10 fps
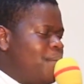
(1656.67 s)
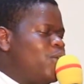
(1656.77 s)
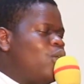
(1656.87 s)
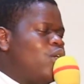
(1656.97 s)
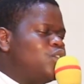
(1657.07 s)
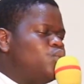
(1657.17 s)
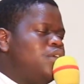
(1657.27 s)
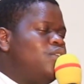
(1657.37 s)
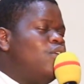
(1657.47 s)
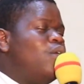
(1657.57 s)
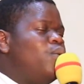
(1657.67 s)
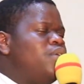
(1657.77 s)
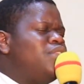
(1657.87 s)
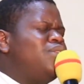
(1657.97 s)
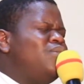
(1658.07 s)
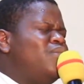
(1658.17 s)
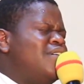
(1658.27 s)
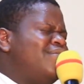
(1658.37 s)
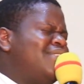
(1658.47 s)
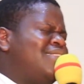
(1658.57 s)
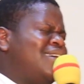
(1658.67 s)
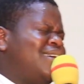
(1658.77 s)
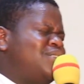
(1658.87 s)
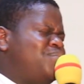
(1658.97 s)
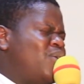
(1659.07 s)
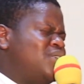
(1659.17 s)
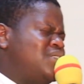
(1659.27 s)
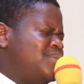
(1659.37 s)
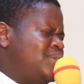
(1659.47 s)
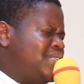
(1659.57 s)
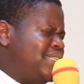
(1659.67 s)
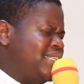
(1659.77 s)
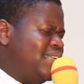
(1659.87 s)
because we know with you everything is possible.